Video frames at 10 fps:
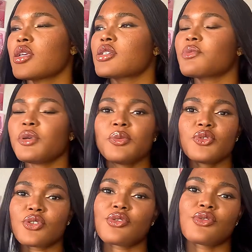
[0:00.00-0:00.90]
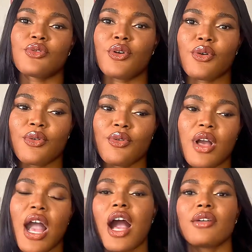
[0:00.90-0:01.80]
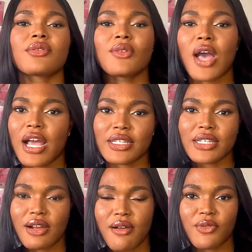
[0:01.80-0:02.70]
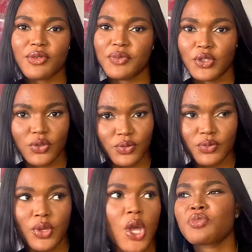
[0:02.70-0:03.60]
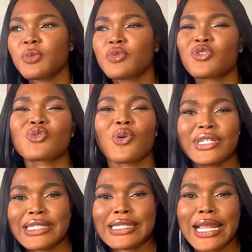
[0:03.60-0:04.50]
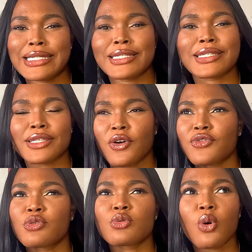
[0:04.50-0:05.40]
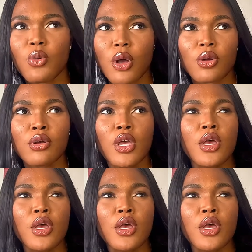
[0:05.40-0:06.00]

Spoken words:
Some people just know how to act around you. Some people just understand themselves so well.